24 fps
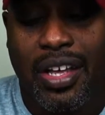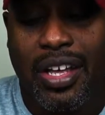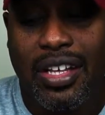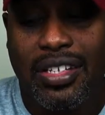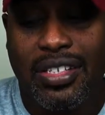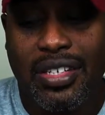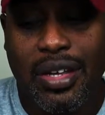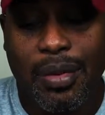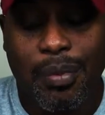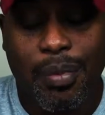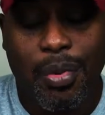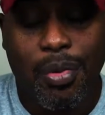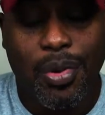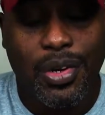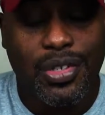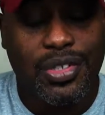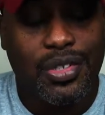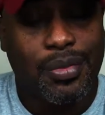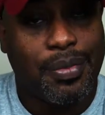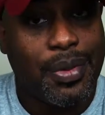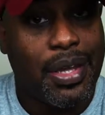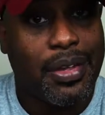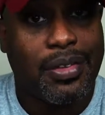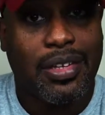At some
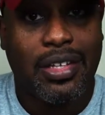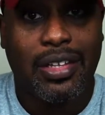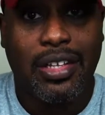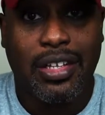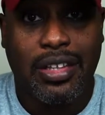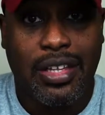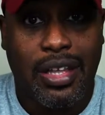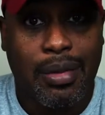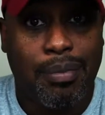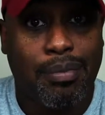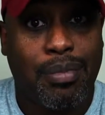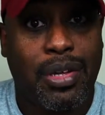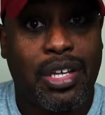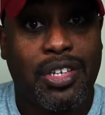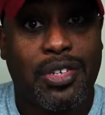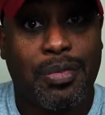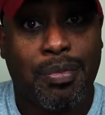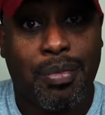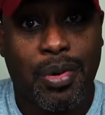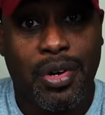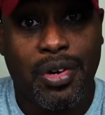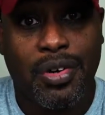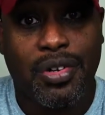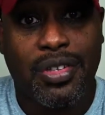point, you may have to let that
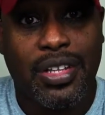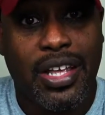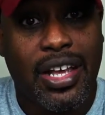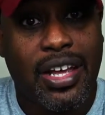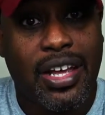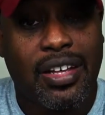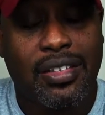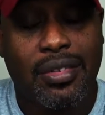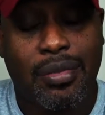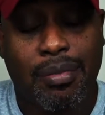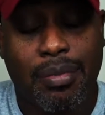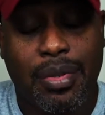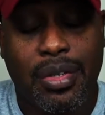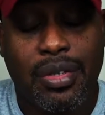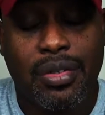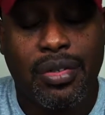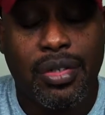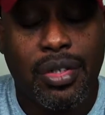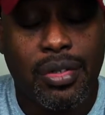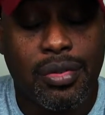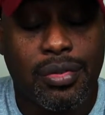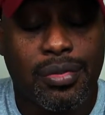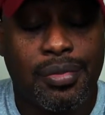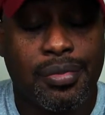bitch burn down and build
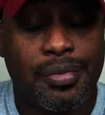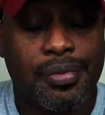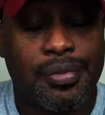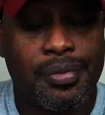new.